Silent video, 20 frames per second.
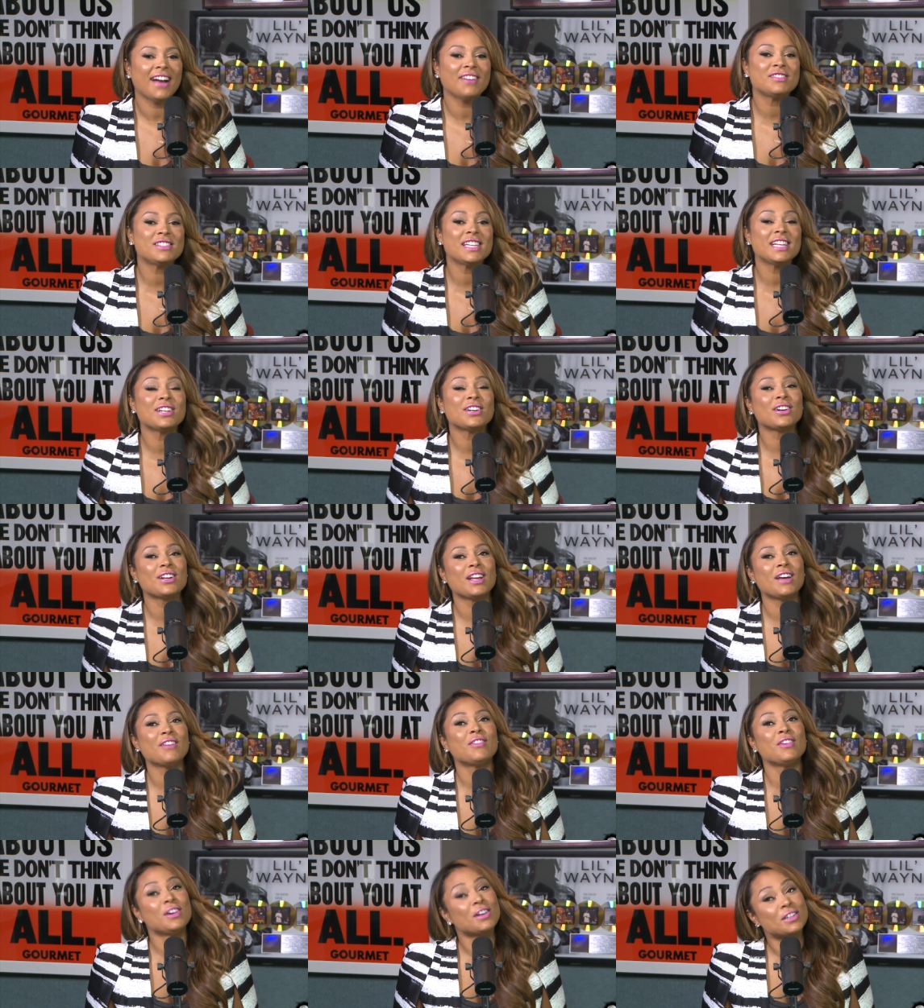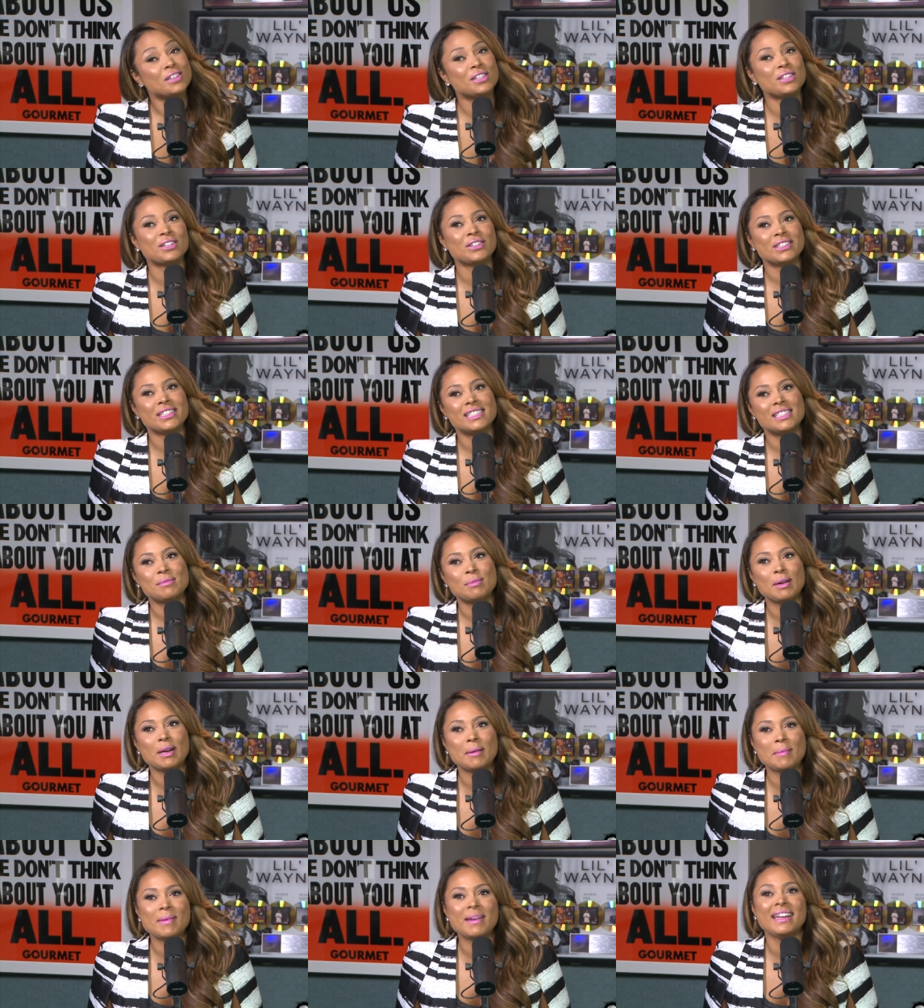I've seen her left hook too. It's, it's
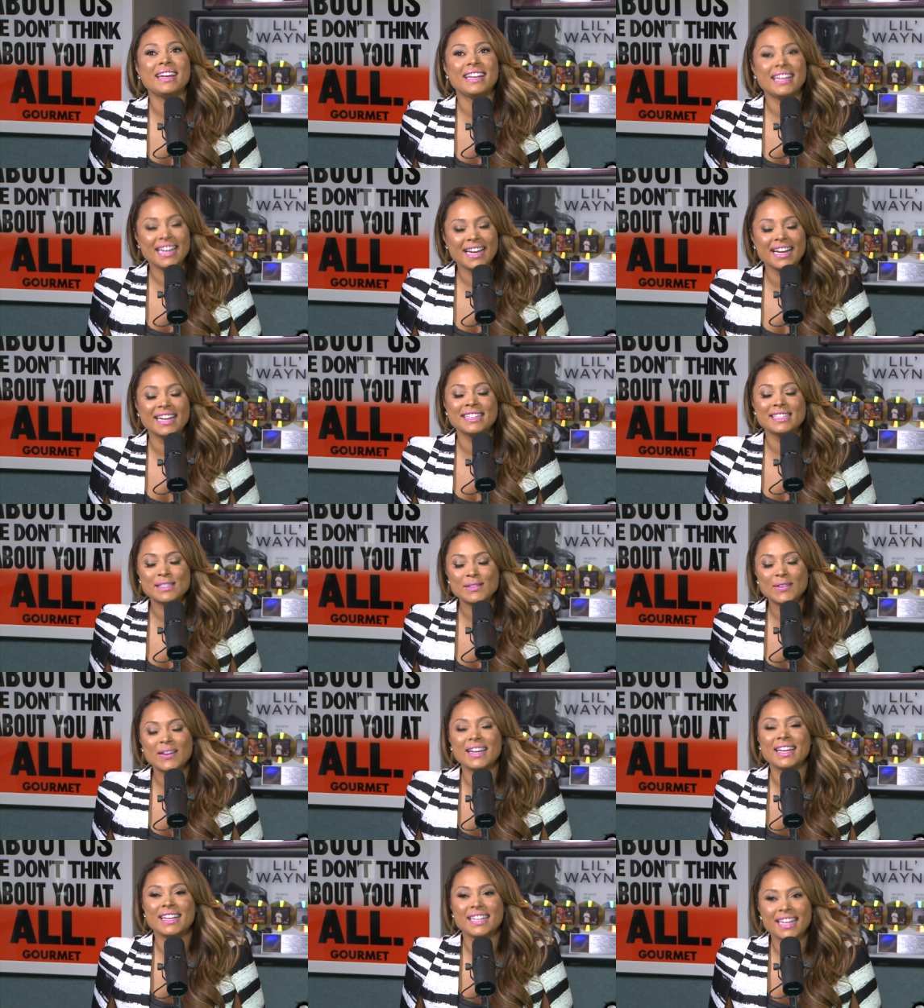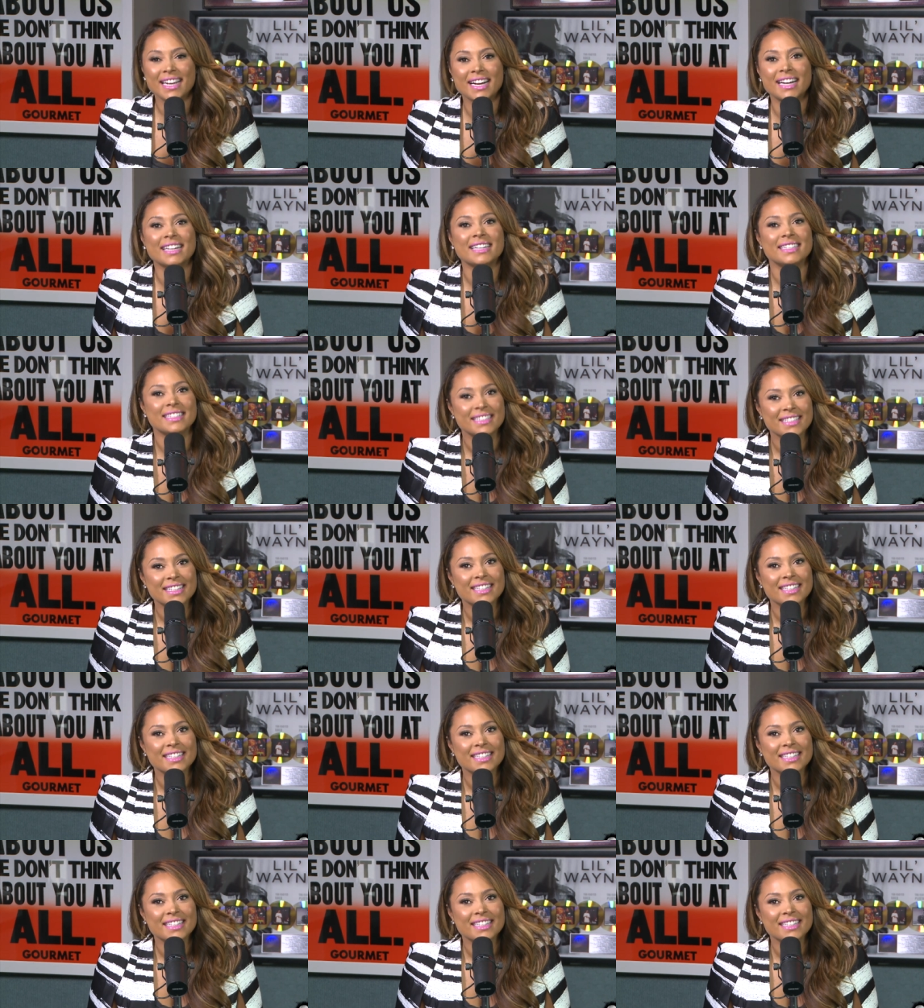mean. mean. It's yeah, mean. It's mean. It's yeah. mean.